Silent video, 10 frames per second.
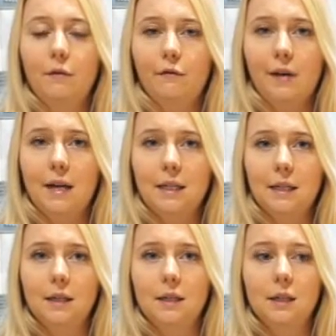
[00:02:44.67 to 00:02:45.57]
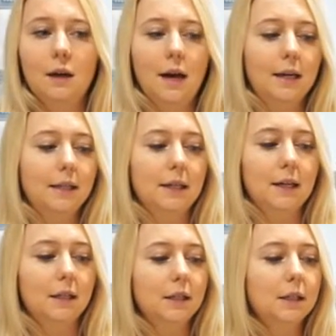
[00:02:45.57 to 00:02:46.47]
fat and
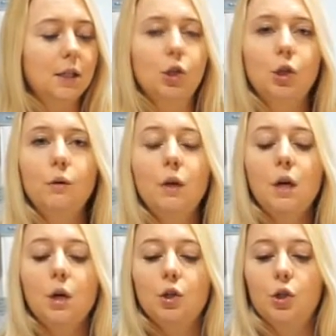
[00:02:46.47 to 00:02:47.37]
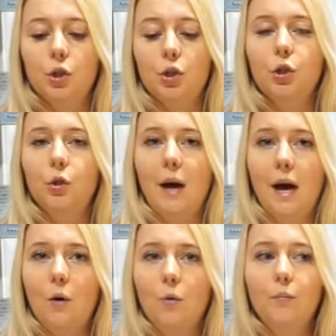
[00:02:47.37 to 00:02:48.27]
excess tissue, just to
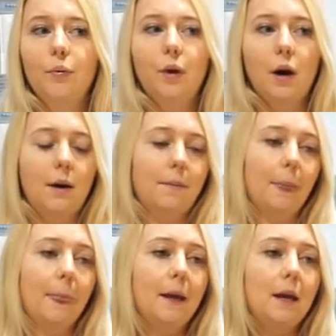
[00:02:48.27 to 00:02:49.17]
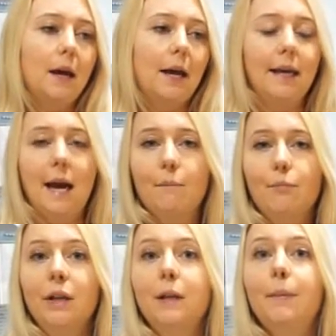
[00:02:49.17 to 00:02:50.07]
help, again,
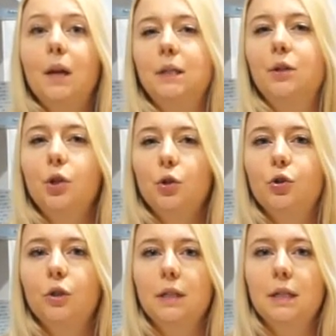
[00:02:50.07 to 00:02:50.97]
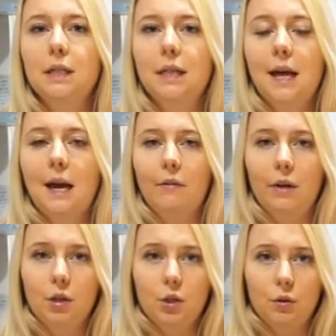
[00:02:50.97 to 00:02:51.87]
bring the blood and the nutrients into that
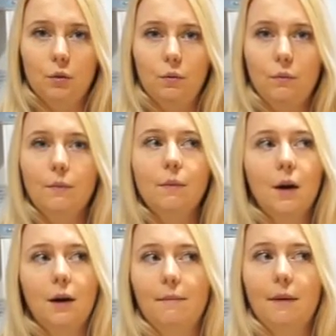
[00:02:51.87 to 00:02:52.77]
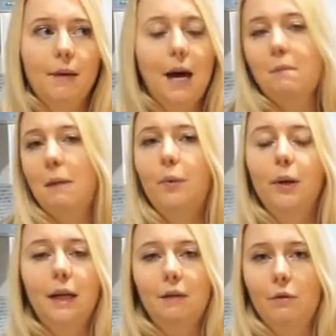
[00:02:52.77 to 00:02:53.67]
area to help my
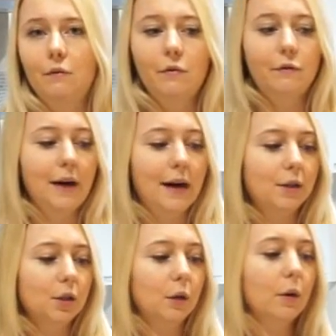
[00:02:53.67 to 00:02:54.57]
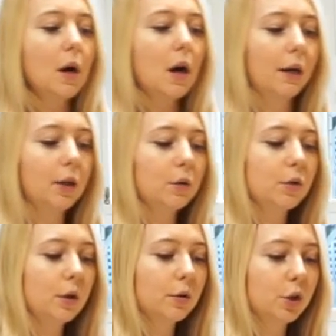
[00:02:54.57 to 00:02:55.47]
body get rid of the fat. So I
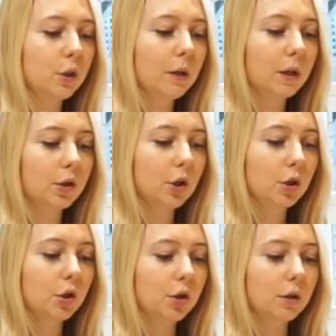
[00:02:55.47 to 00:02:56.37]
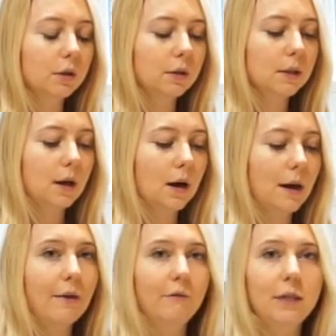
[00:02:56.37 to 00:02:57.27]
use those two in conjunction
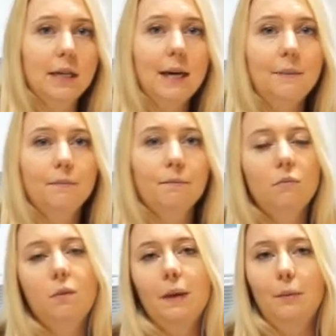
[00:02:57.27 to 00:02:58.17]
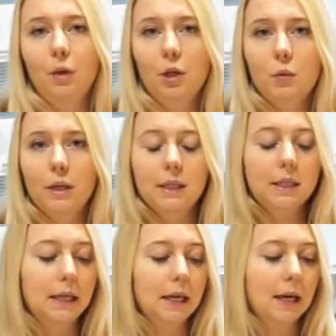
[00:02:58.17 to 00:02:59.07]
every day, probably more like twice a
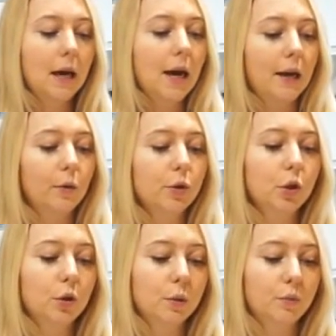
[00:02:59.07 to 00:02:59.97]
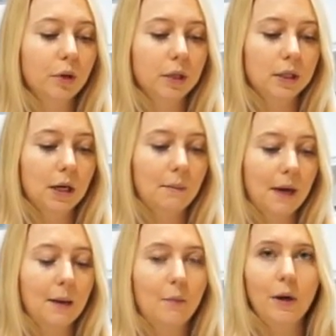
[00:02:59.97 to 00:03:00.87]
day. And I also use Prototype
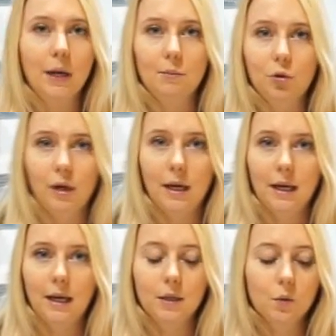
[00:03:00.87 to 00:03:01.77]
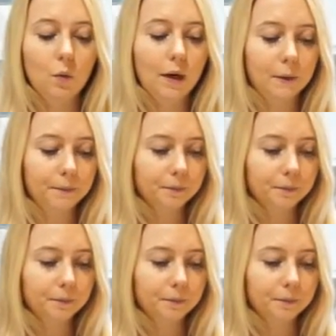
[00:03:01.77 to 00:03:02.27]
8 when I'm training as well.